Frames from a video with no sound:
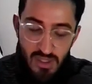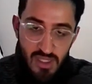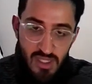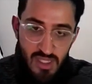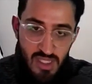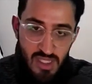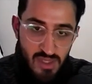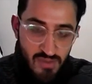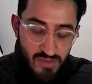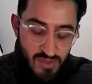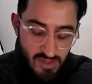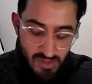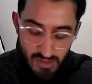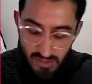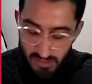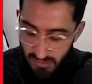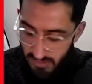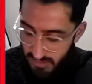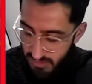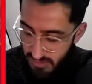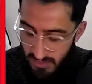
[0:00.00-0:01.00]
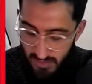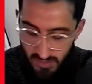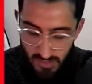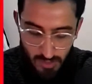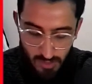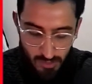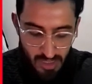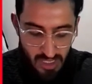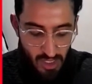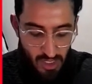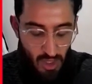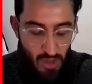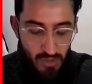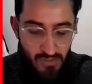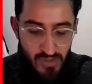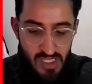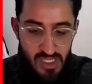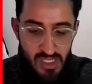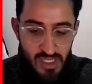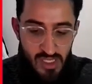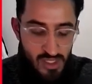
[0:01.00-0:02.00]
given been a lot of
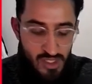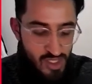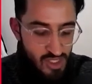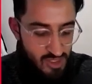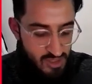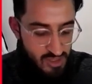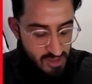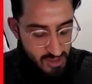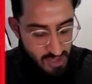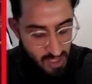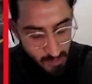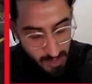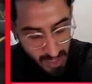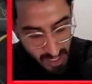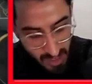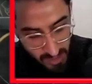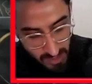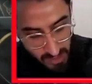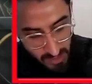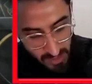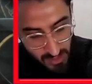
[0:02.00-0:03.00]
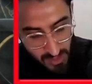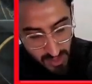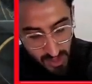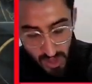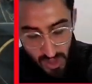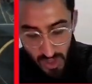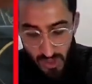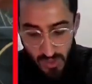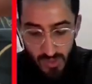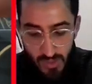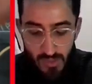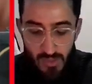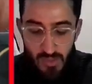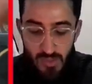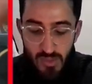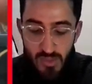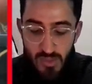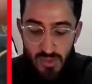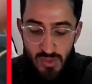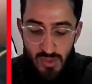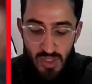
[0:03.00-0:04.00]
discussion about, you know,
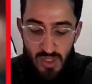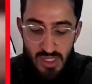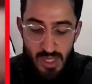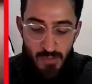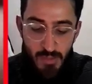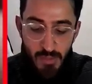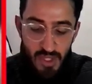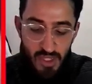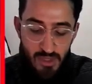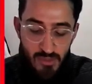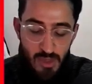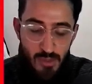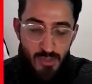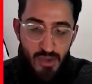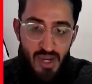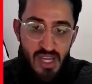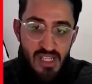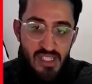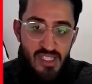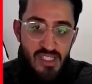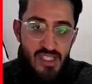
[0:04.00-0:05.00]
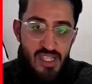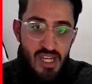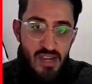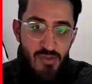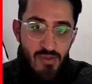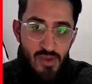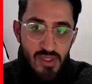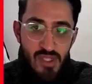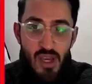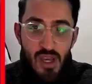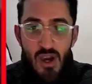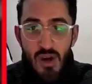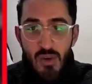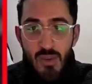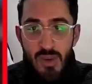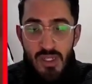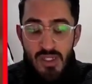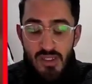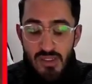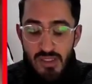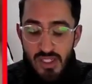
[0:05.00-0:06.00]
them putting up the prices, and everyone's like, oh
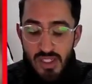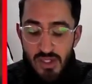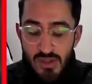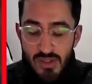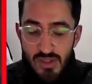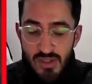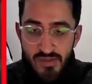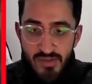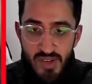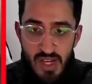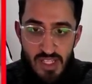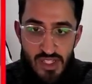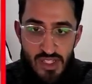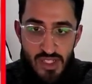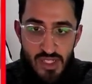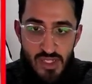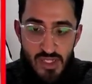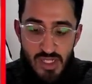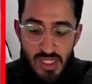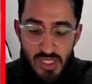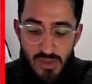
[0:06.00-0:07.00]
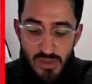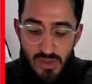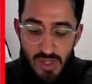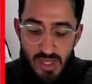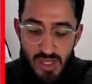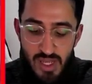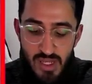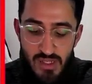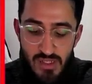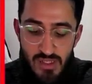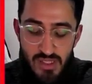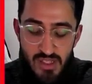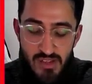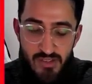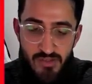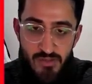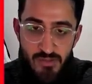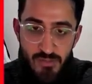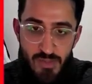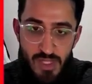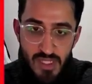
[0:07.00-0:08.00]
well, you know, it's inflationary and all that kind of stuff.
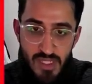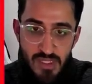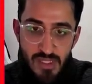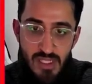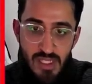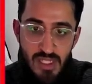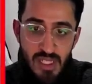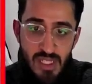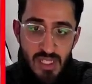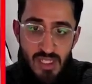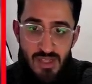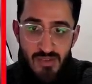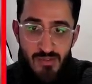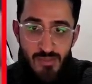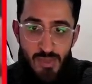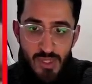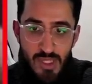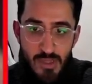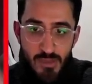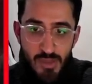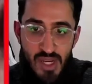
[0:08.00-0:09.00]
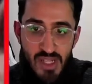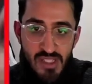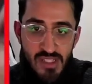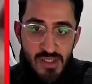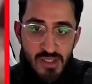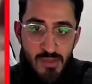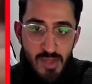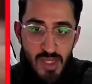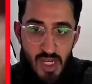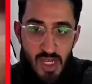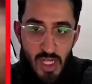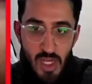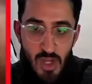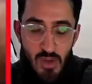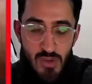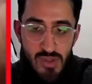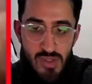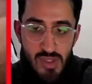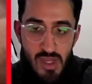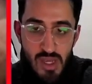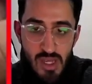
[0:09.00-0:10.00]
But they haven't put their prices up in a long
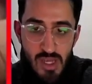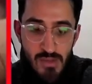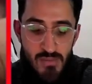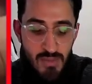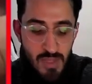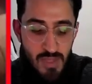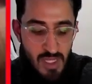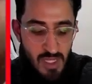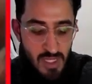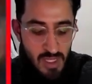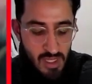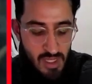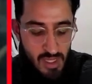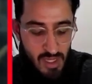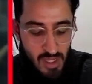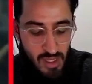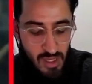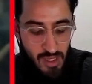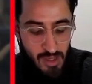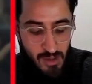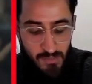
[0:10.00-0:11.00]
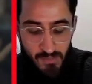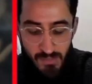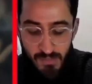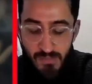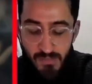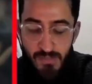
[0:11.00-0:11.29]
time. Um,